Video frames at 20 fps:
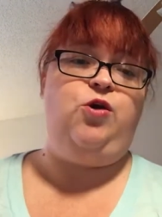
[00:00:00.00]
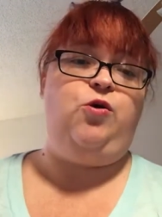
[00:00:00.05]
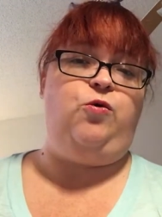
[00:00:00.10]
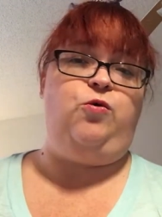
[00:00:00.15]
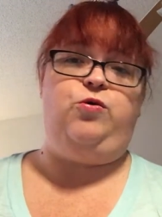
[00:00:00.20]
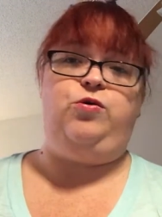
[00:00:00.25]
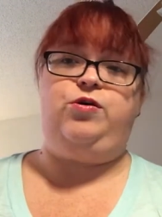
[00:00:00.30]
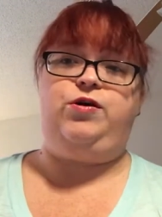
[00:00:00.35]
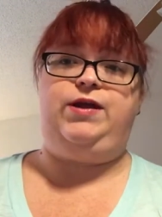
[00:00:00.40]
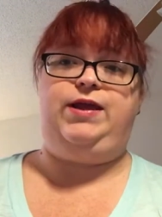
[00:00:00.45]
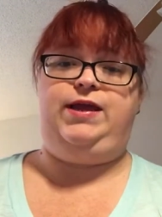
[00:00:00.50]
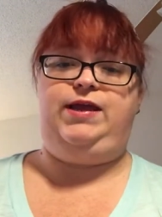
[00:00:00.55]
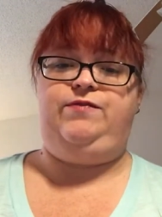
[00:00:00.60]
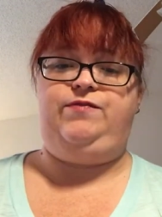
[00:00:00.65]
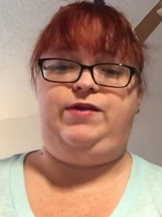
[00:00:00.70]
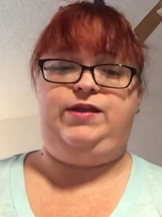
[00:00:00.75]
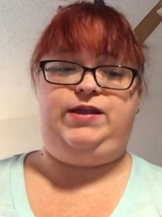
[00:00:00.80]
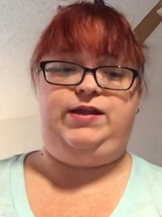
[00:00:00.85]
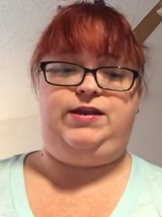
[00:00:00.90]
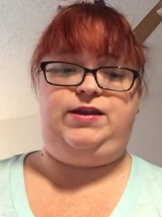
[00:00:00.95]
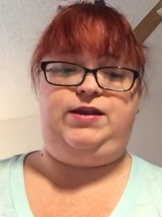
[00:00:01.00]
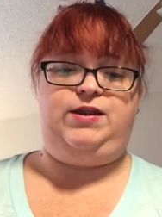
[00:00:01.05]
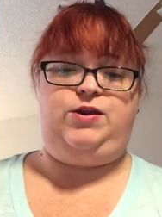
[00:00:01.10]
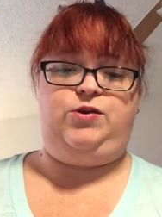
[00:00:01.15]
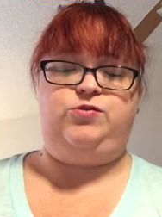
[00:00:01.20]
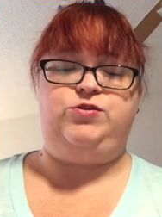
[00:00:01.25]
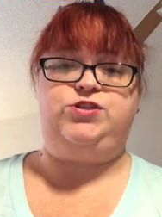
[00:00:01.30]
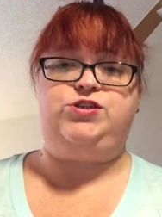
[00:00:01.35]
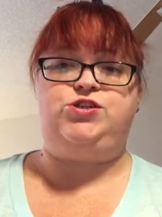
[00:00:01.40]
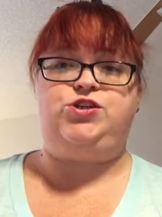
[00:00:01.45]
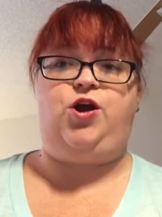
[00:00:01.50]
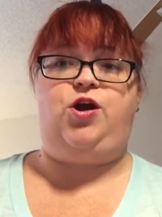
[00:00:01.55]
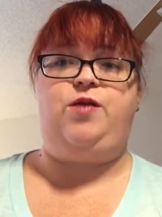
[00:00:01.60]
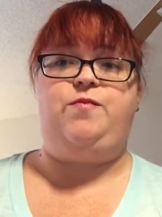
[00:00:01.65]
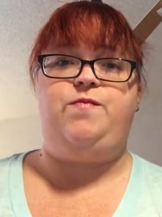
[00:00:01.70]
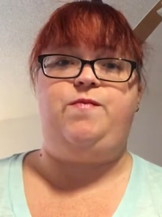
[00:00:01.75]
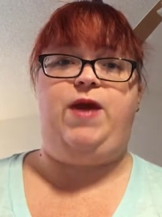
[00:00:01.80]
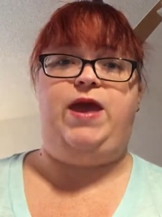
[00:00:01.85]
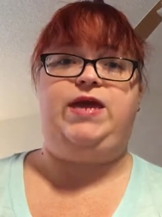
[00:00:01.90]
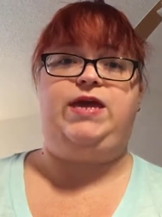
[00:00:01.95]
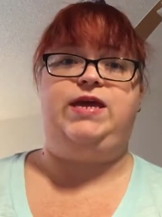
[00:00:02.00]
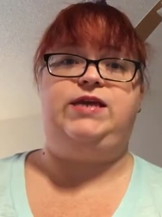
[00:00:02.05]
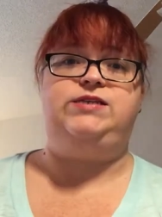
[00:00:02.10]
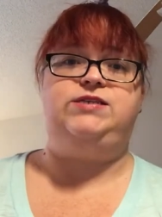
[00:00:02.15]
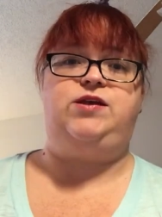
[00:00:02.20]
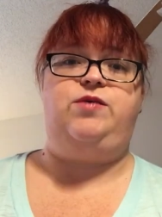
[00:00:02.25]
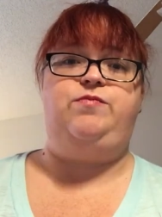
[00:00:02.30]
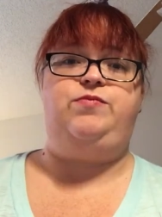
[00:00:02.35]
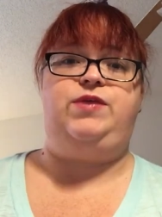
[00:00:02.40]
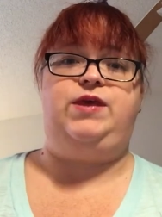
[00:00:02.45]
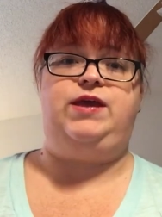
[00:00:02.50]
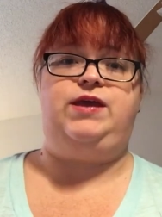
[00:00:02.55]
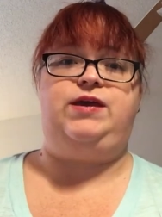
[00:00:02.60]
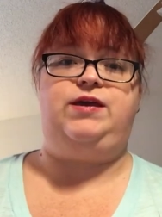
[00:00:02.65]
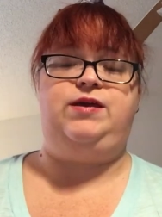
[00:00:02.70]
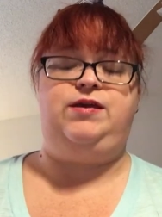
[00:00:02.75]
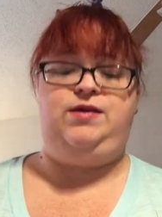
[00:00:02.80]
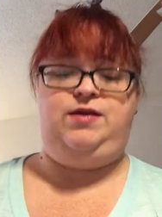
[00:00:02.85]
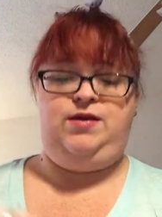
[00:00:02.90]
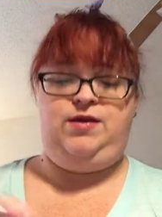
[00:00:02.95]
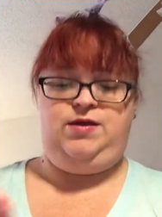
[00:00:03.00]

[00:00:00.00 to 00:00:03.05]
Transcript: or even, start making something.